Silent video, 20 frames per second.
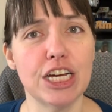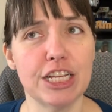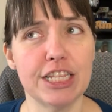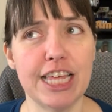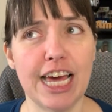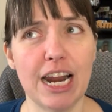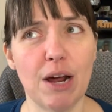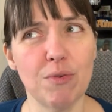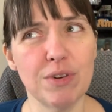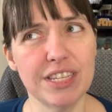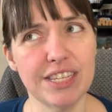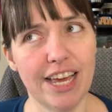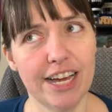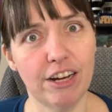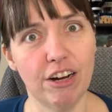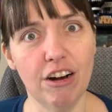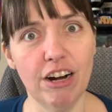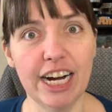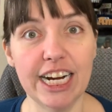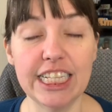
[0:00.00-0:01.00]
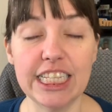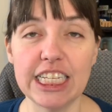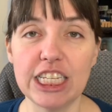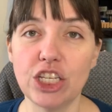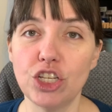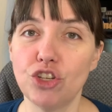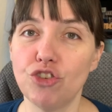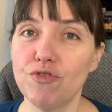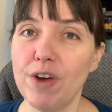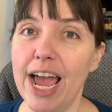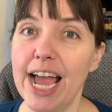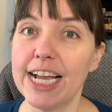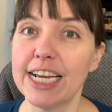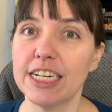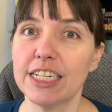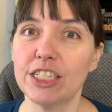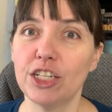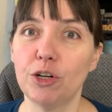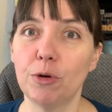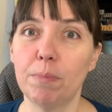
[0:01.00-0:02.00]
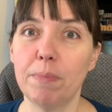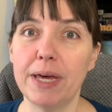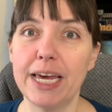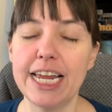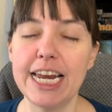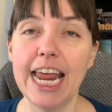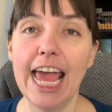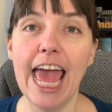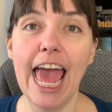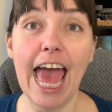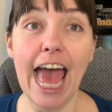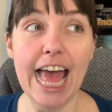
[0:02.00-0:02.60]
that I was like, all right, this is dragging a little bit.